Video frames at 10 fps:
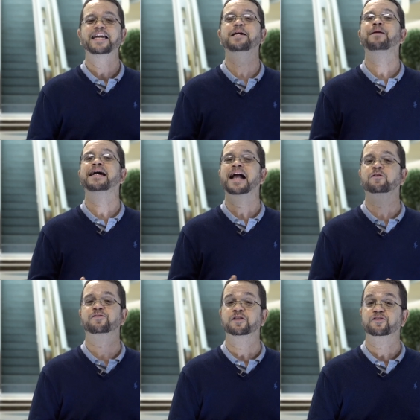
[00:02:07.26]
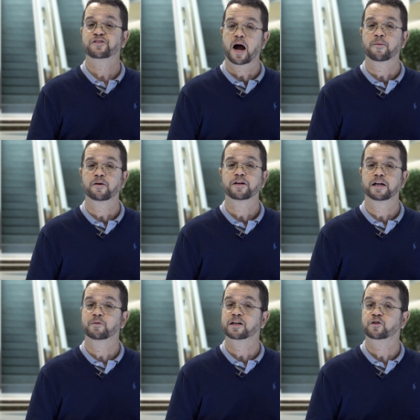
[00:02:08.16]
eBay announced this summer
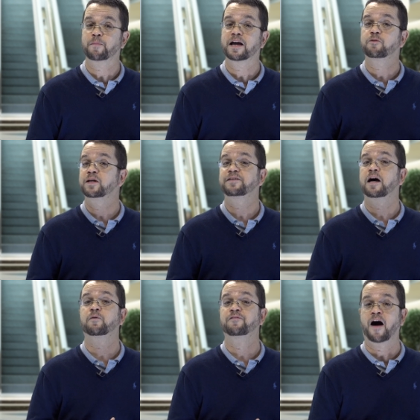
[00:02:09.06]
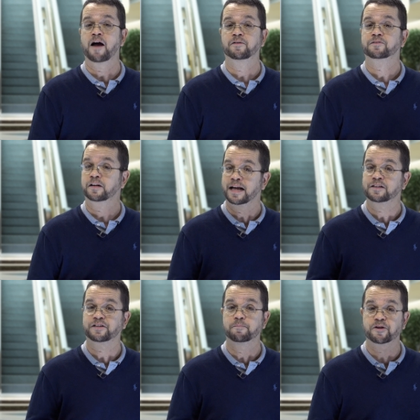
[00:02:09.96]
it would expand Retail Revival to Lansing,